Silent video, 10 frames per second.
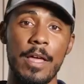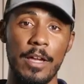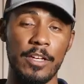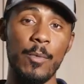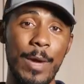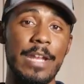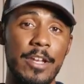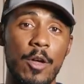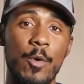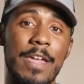A good way to
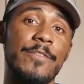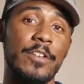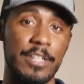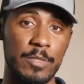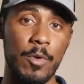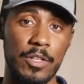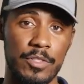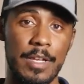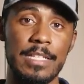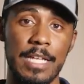know if your
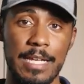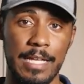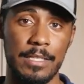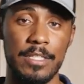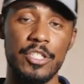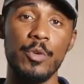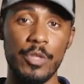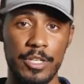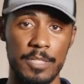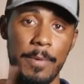dishwasher is connected to
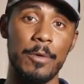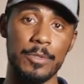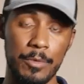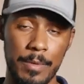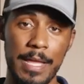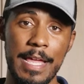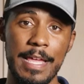the disposal